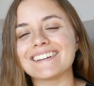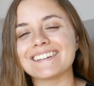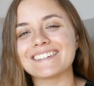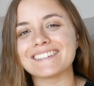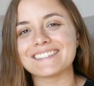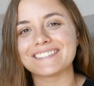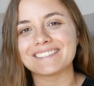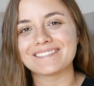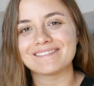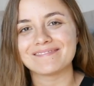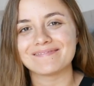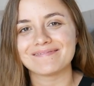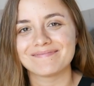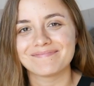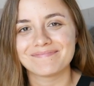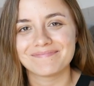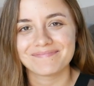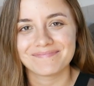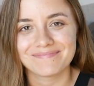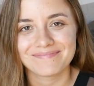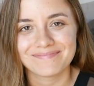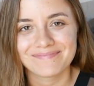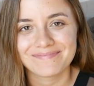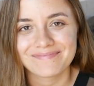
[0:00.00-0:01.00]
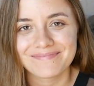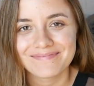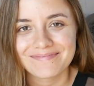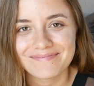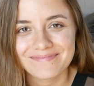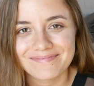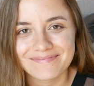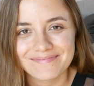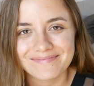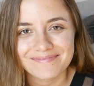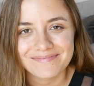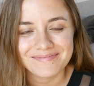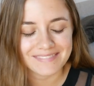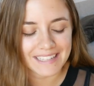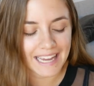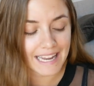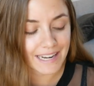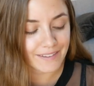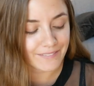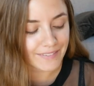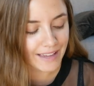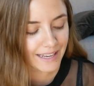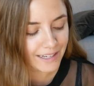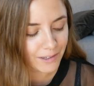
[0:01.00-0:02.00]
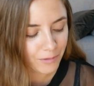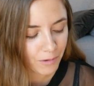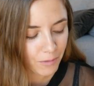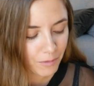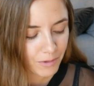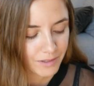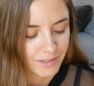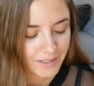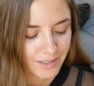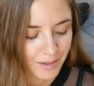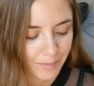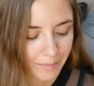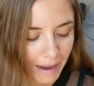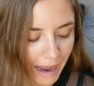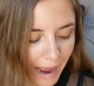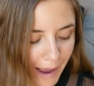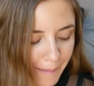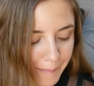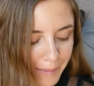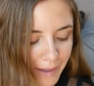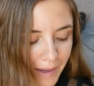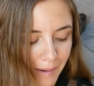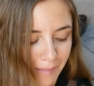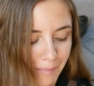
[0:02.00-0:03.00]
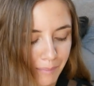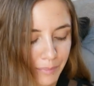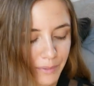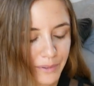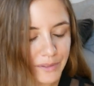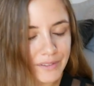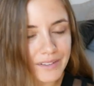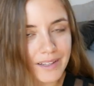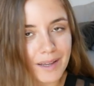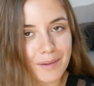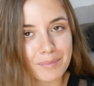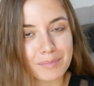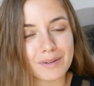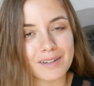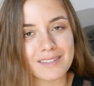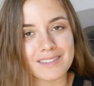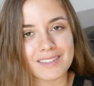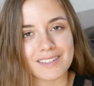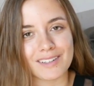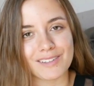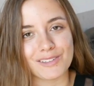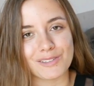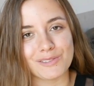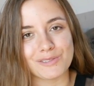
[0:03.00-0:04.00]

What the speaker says: And if anyone wants to buy me a birthday present,